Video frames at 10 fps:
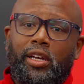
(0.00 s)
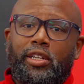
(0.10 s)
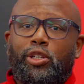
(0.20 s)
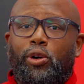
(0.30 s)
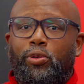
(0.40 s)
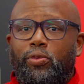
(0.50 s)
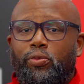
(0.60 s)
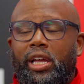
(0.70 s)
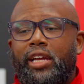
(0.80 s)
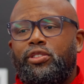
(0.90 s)
So
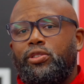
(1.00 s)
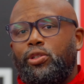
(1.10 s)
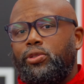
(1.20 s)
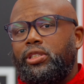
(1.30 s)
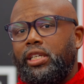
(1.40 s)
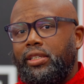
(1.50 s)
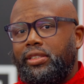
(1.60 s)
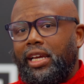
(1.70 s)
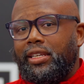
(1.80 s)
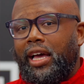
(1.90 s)
introducing
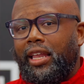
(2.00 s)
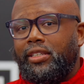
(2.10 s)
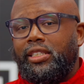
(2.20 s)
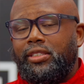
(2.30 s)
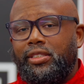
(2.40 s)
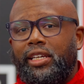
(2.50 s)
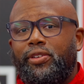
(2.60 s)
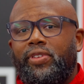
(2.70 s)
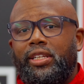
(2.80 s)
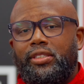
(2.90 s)
technologies and
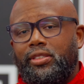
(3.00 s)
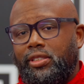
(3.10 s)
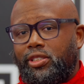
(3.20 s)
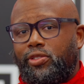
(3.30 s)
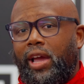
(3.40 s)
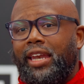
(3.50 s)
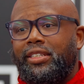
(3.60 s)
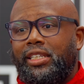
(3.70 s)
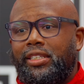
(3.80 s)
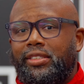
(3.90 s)
interventions and
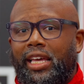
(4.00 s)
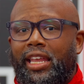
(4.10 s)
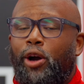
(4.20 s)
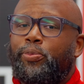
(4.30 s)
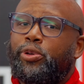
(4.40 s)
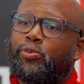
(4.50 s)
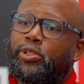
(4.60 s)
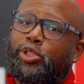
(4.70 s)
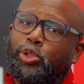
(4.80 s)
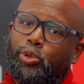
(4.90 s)
strategies that help you
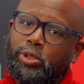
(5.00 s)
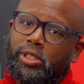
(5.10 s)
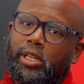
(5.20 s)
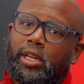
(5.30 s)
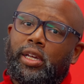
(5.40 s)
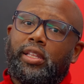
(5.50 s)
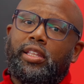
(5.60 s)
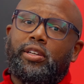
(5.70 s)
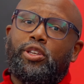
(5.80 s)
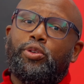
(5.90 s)
reduce
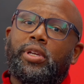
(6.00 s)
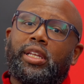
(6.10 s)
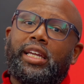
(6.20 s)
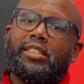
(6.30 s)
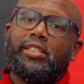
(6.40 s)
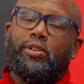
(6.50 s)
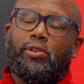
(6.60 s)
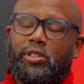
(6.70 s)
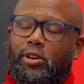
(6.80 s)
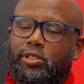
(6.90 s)
the accumulation
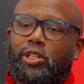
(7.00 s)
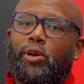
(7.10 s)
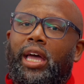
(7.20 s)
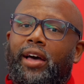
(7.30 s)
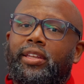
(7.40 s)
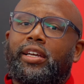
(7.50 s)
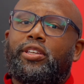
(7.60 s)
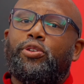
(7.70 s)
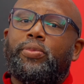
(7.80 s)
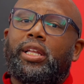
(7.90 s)
or slow down the
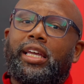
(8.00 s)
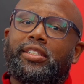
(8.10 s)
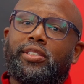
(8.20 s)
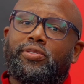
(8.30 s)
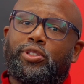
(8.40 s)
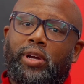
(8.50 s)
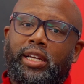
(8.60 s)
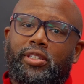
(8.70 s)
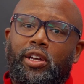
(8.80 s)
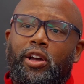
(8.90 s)
accumulation of
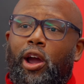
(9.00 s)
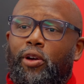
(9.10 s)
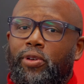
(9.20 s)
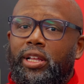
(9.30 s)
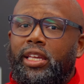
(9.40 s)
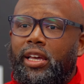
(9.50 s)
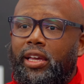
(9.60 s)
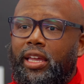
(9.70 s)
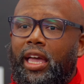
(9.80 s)
stress are really